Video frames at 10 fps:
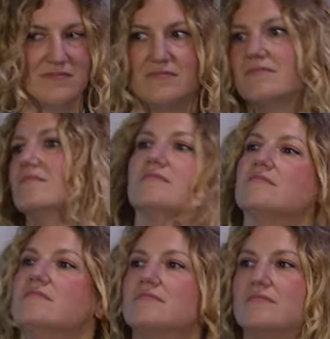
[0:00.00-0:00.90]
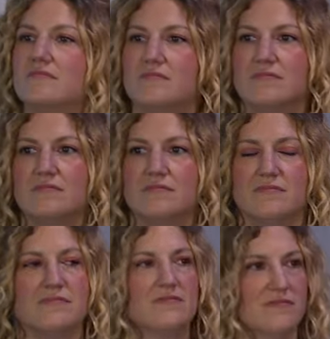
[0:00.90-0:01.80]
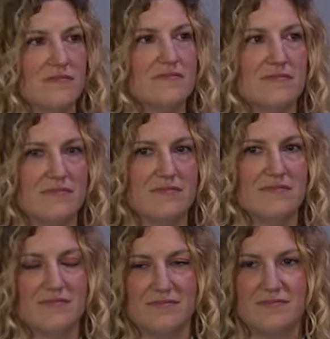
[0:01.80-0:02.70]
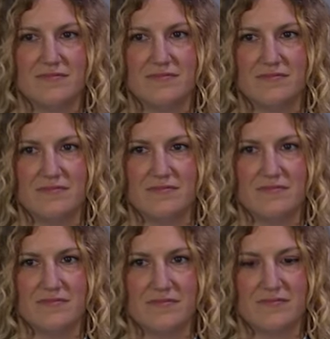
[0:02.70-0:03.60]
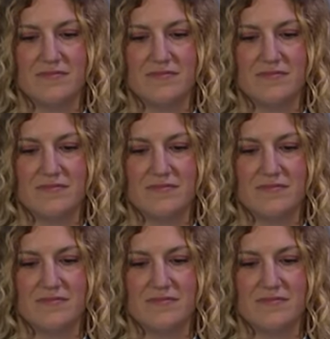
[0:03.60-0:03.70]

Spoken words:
(silent)